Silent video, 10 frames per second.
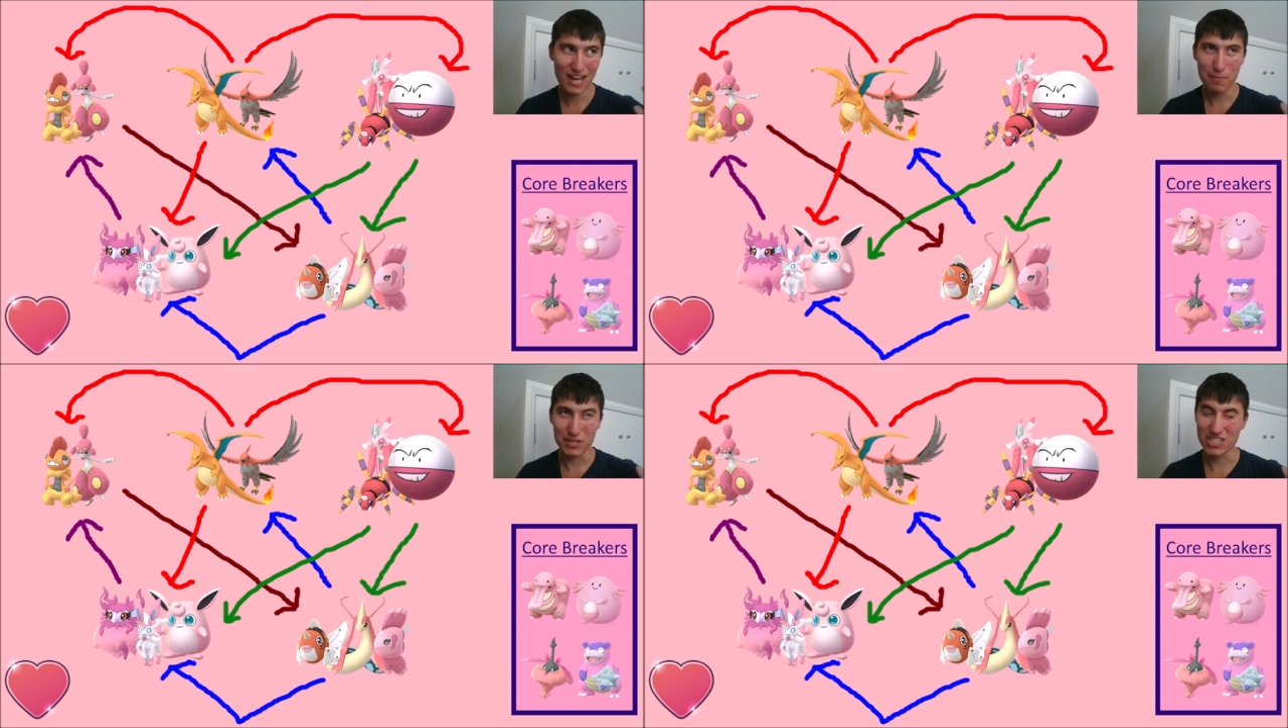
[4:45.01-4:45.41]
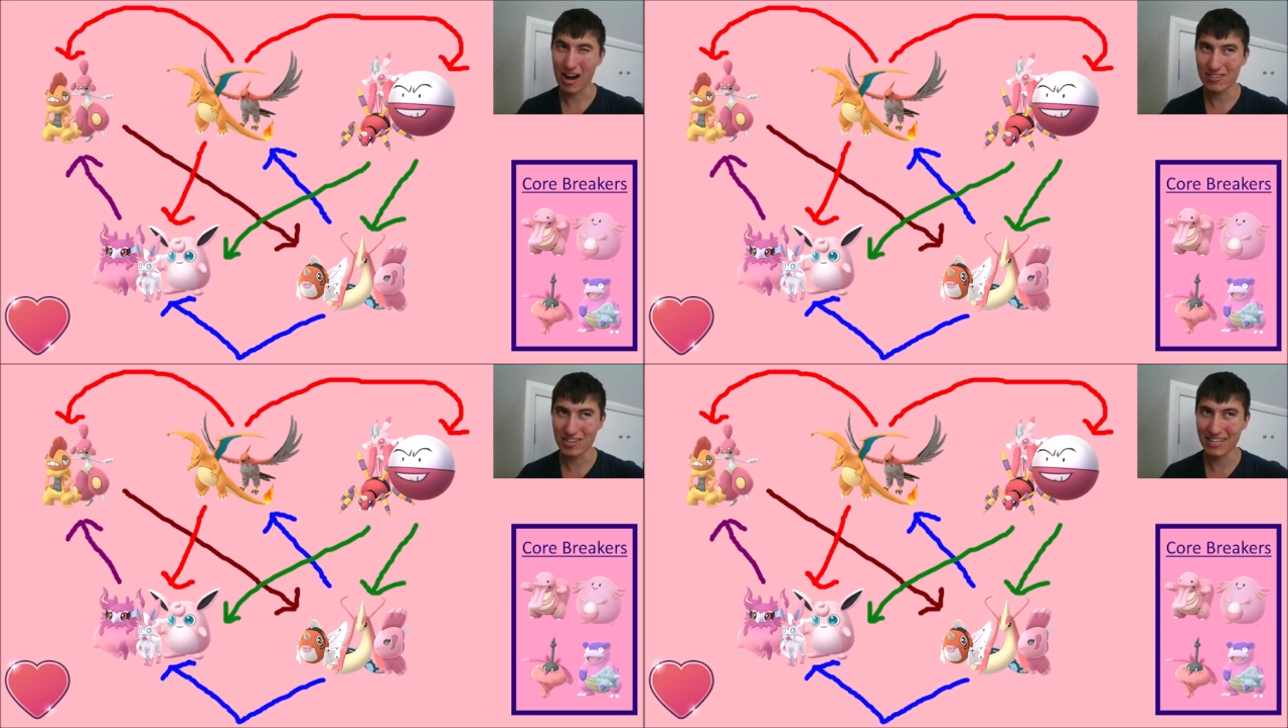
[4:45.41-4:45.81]
But
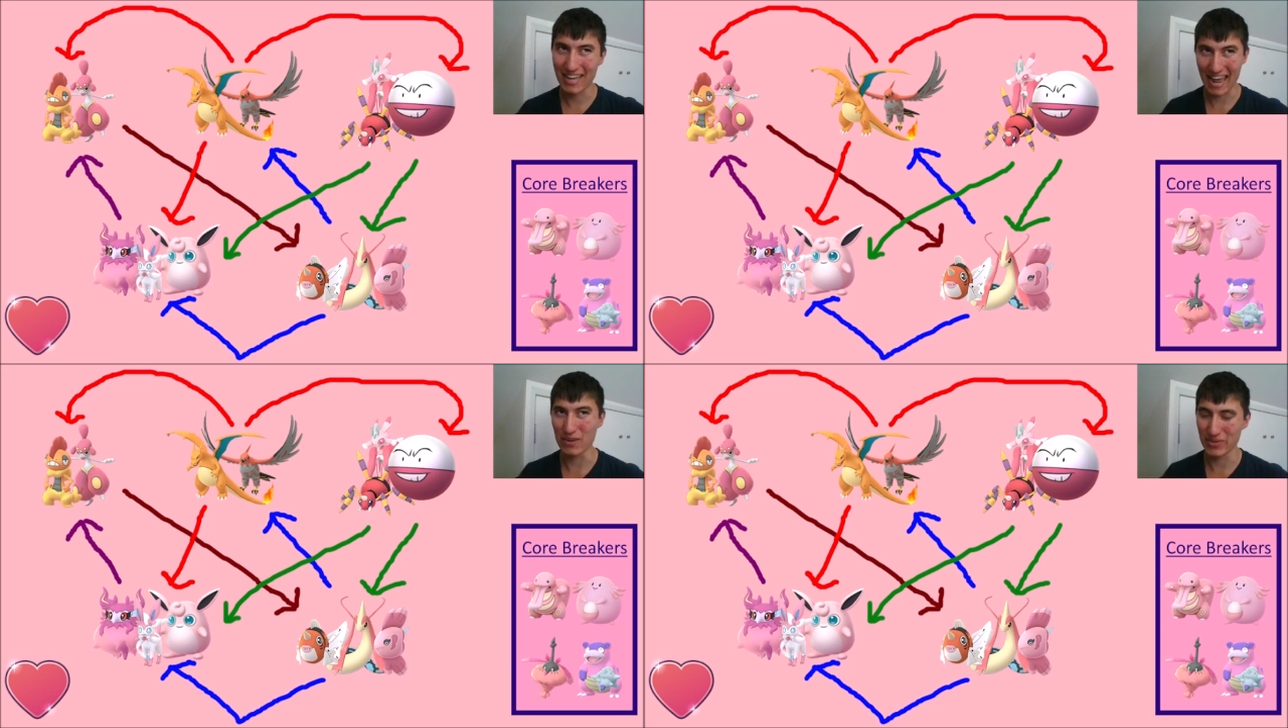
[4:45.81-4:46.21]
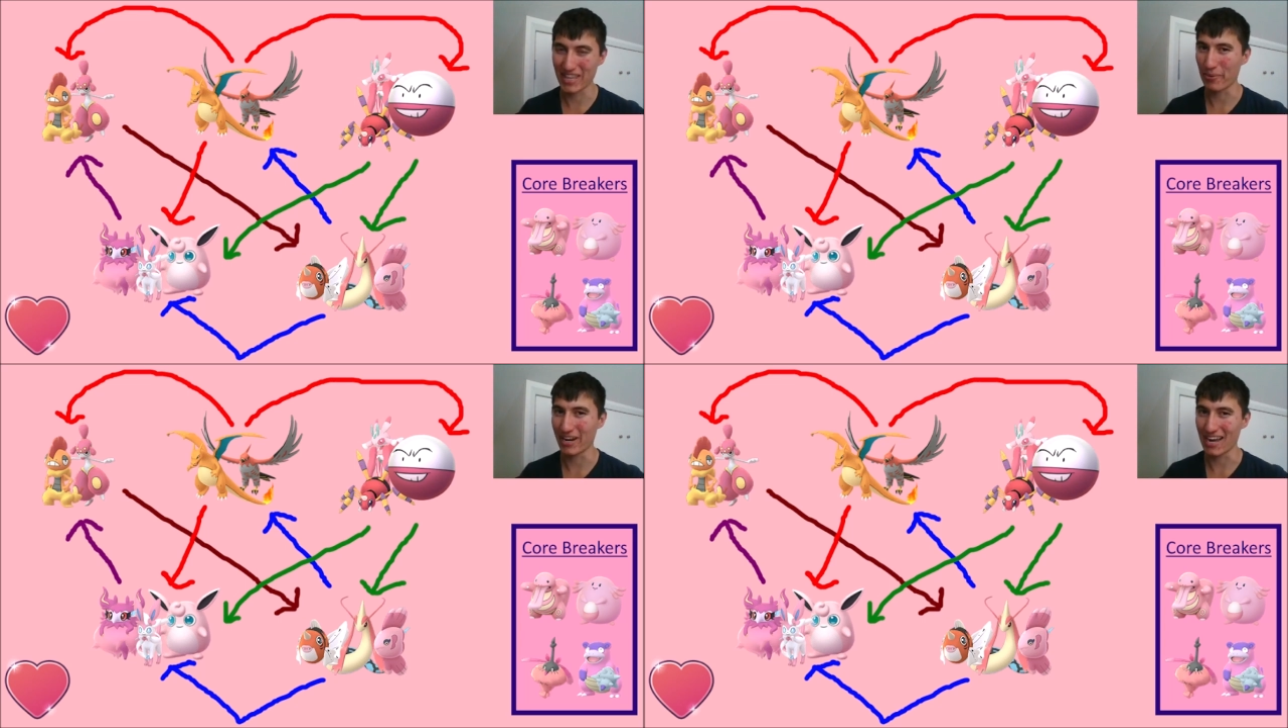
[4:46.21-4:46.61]
Charizard can win
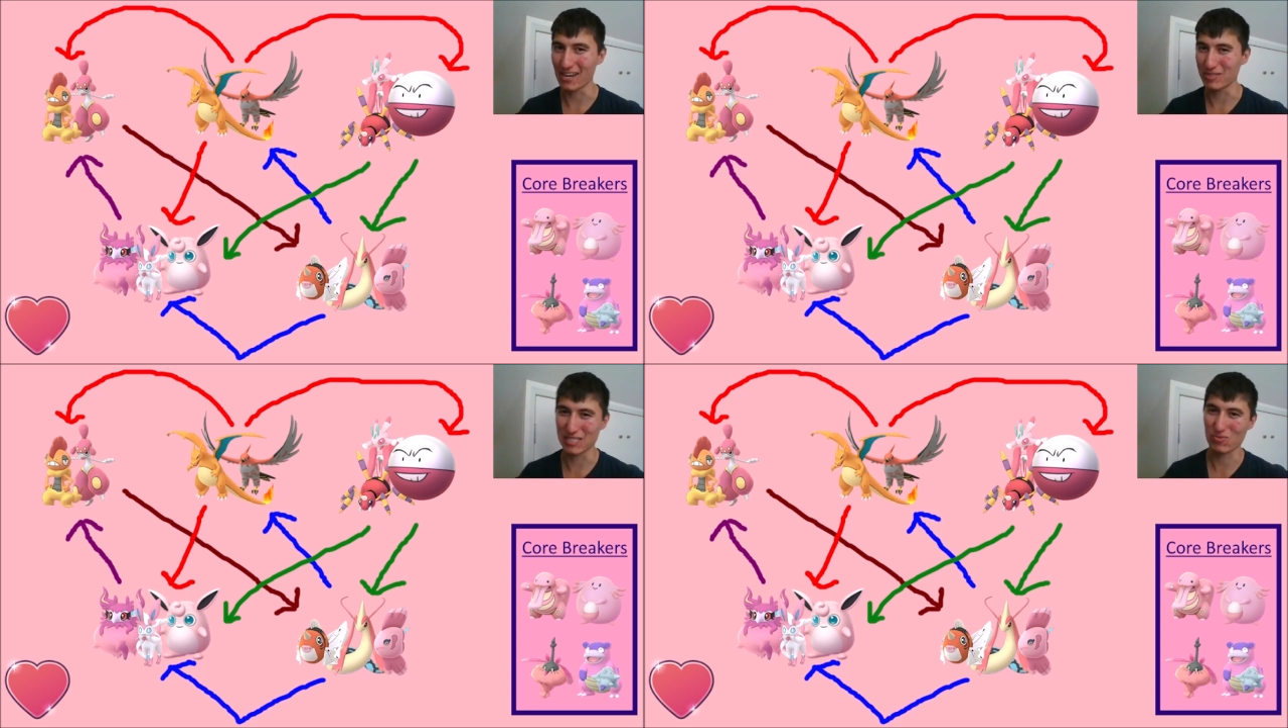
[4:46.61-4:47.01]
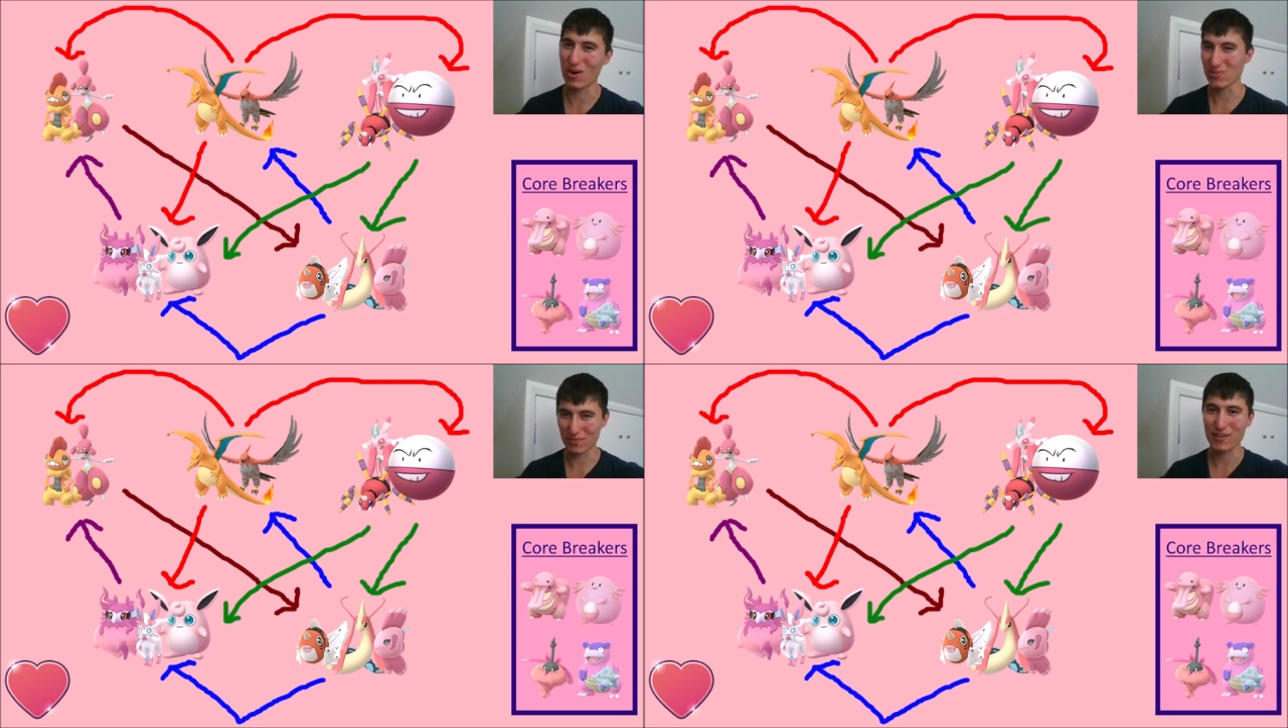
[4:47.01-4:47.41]
that one out, which is why I
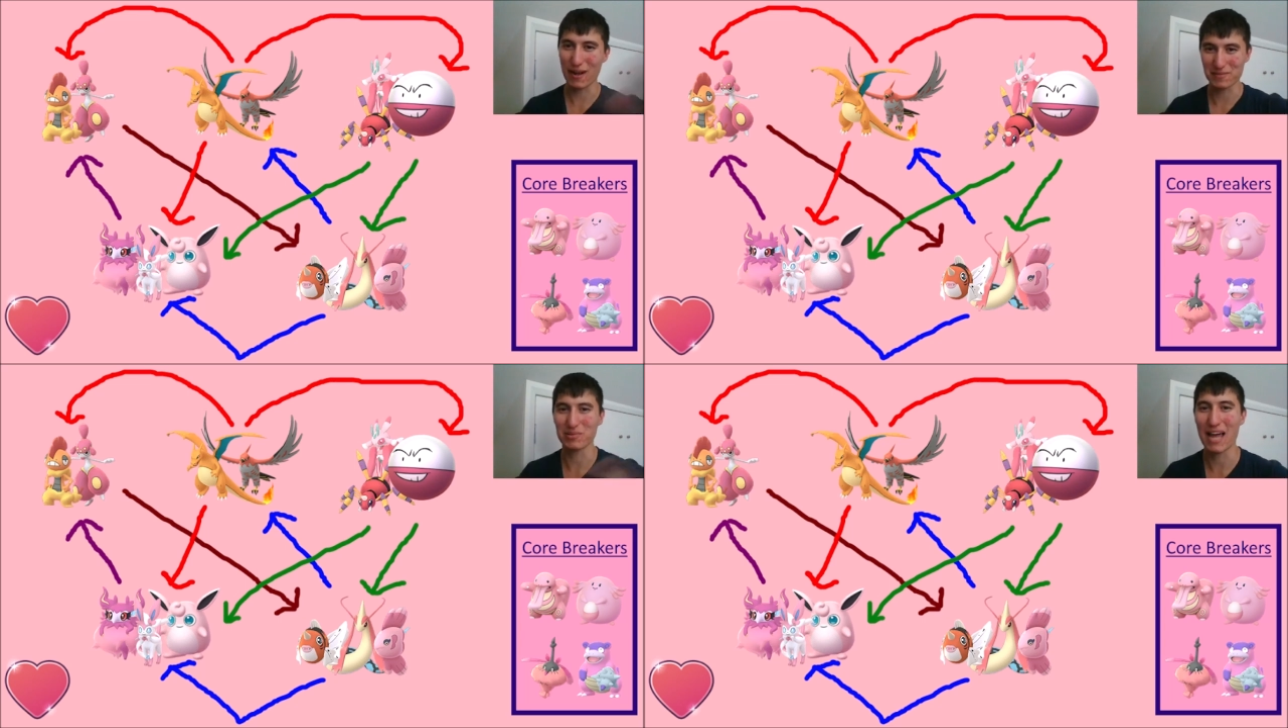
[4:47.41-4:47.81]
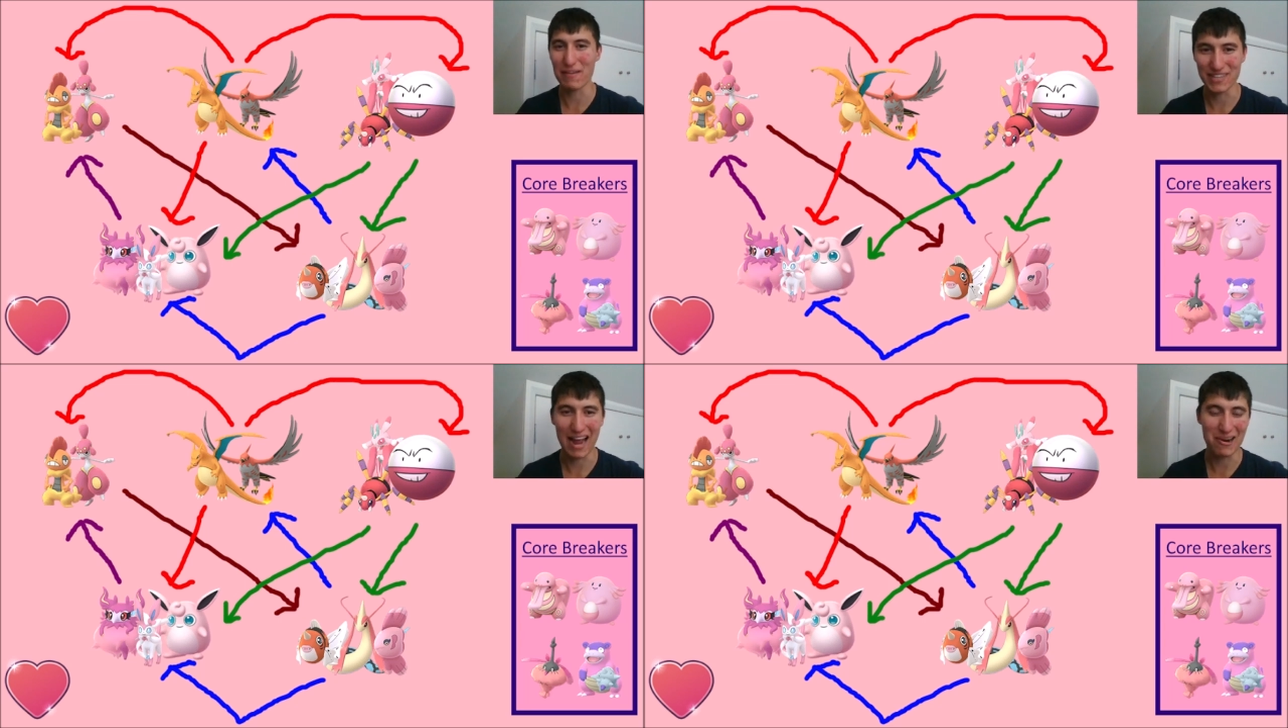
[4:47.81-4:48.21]
was sort of comfortable
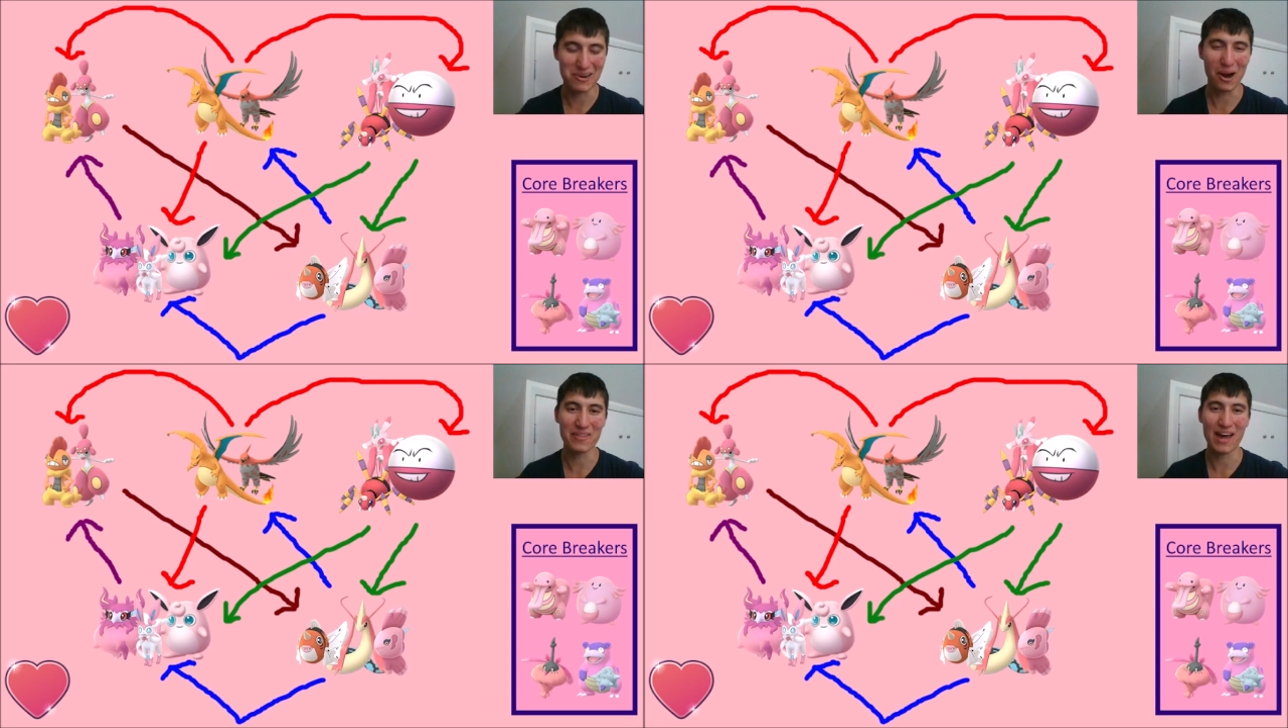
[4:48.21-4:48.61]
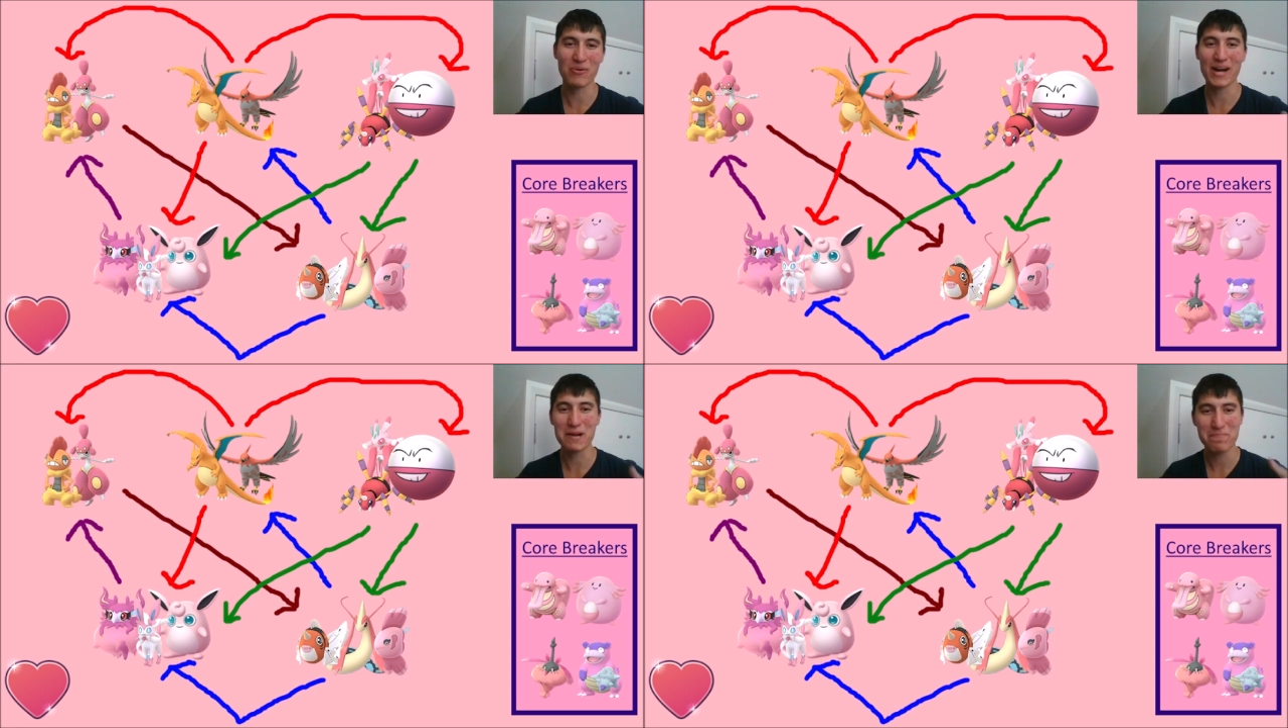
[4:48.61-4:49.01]
having the arrow go that
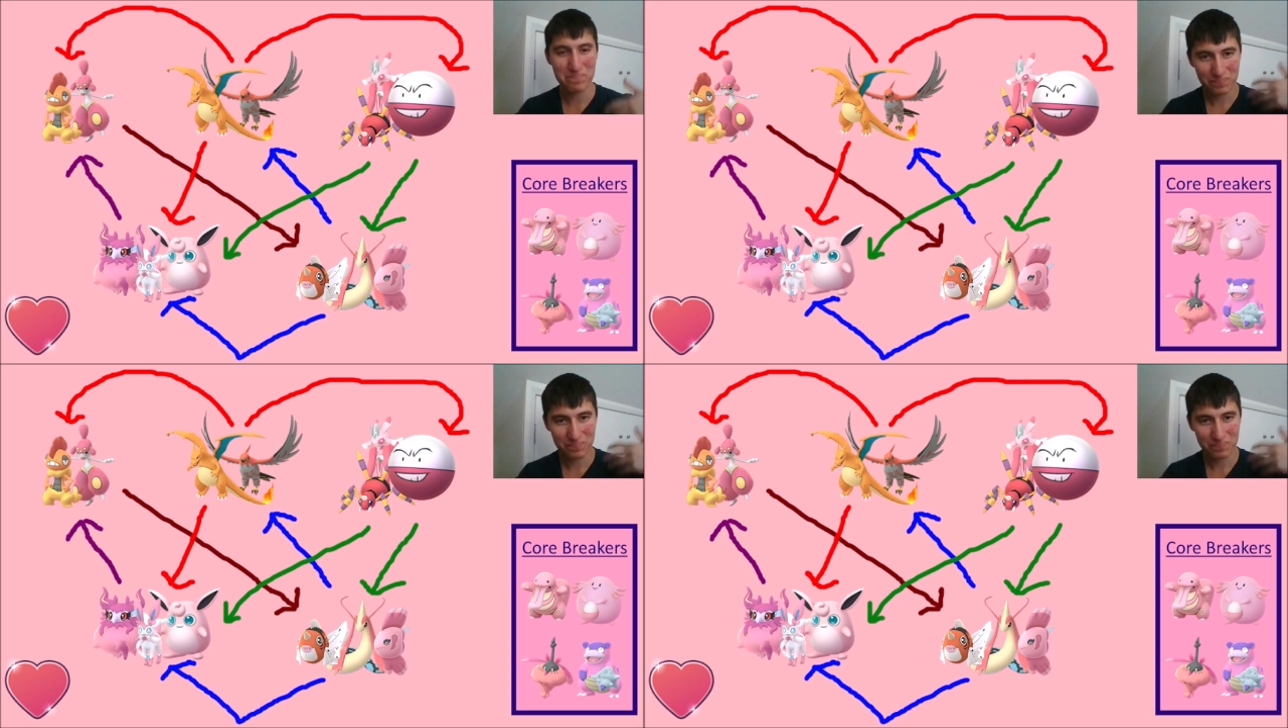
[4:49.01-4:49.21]
way.